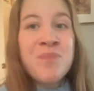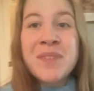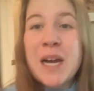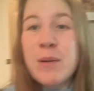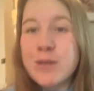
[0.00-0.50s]

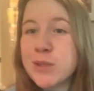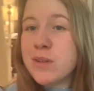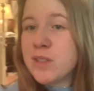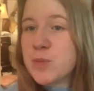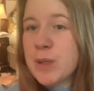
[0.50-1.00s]
I'm always one
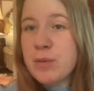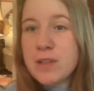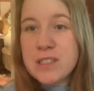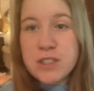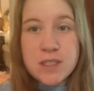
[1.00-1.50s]
of those people
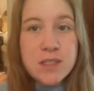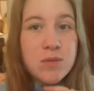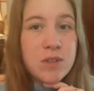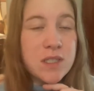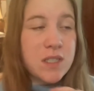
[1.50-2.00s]
that
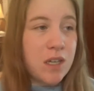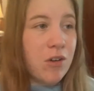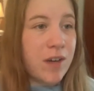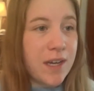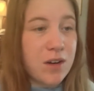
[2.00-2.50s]
just wants to
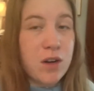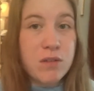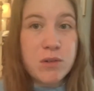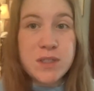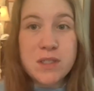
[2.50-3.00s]
go and get it
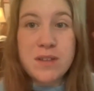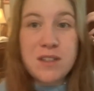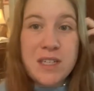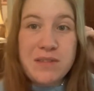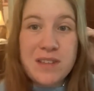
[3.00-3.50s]
over with so they
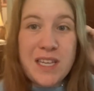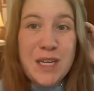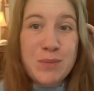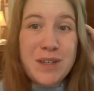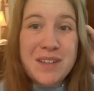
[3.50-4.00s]
don't have to
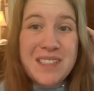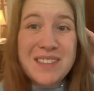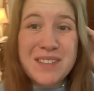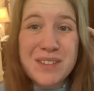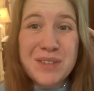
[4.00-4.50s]
think about
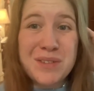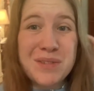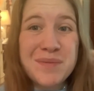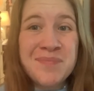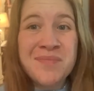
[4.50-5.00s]
it, so
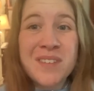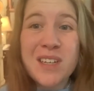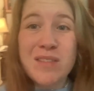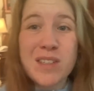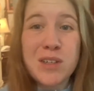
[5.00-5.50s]

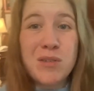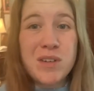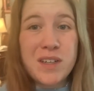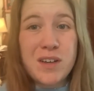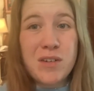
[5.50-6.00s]
I really don't
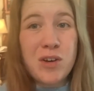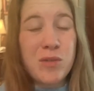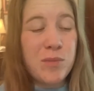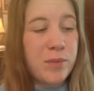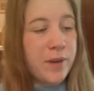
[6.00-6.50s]
want to go
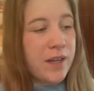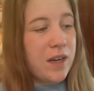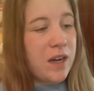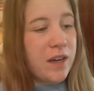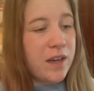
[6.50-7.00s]
home, but
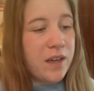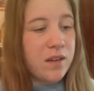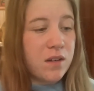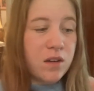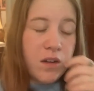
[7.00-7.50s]

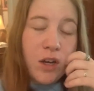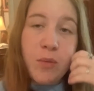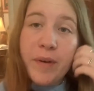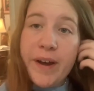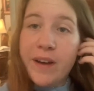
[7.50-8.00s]
or go
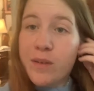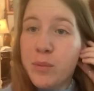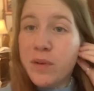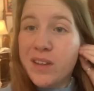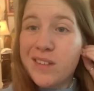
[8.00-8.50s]
back,
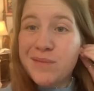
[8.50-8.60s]
but